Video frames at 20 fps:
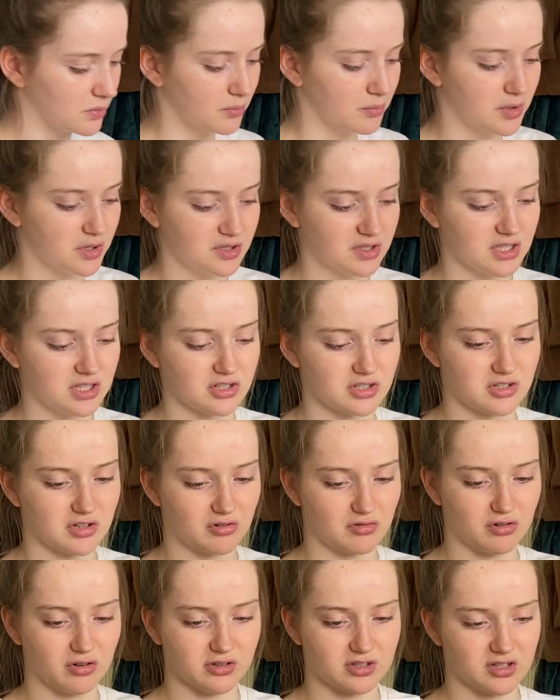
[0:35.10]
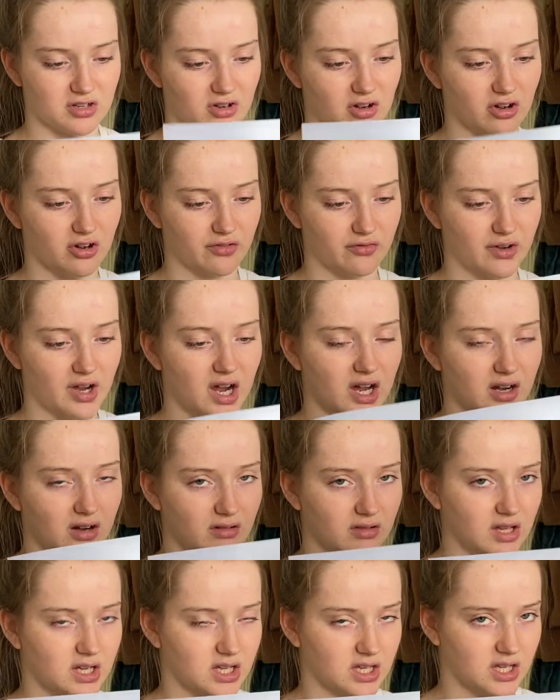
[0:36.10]
mostly just to cross it off. I don't
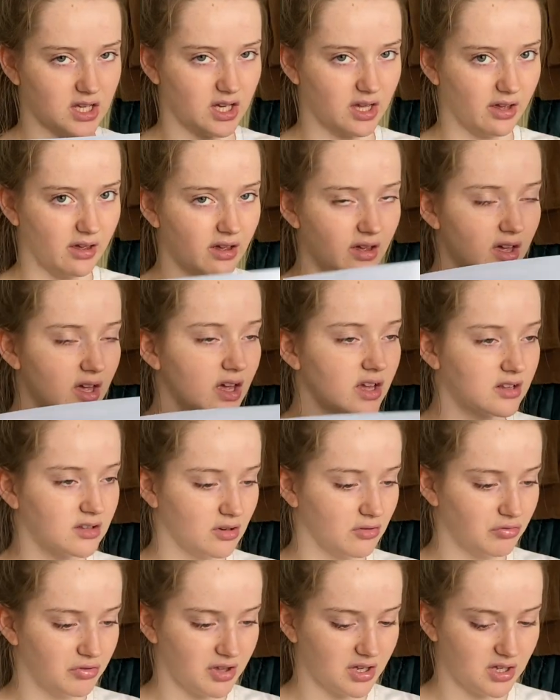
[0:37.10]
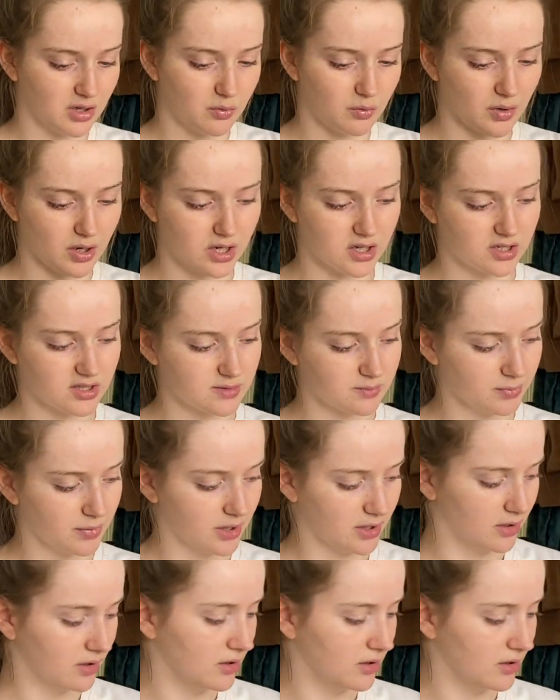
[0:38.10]
like it, don't think it works, but